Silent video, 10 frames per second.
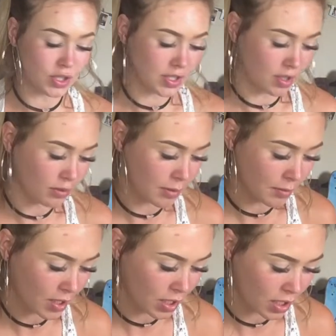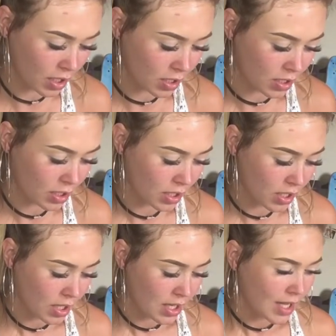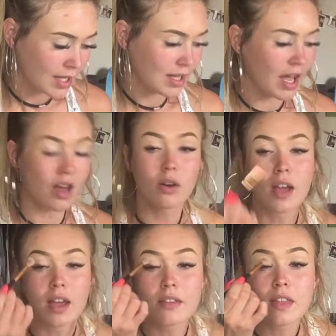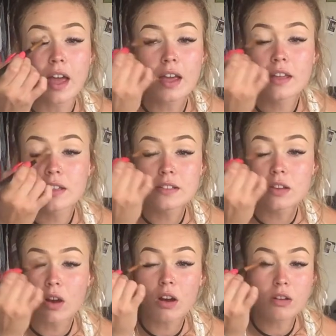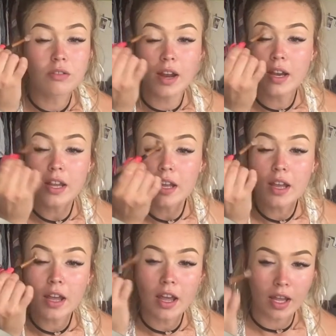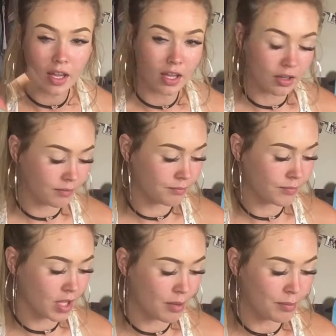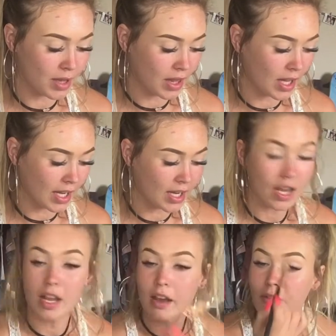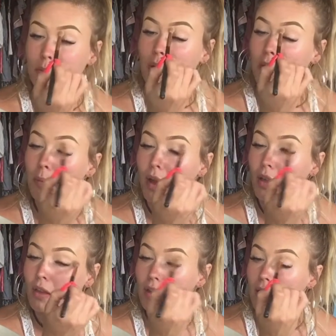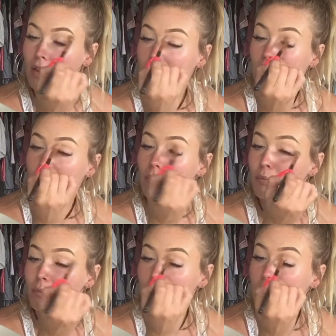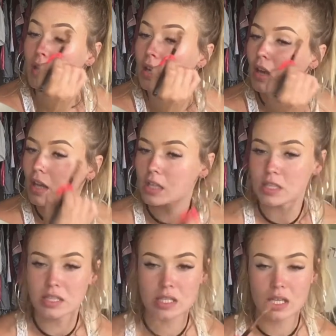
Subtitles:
that's a little bit bigger. Yeah, okay, that is already a complaint I have about the palette, because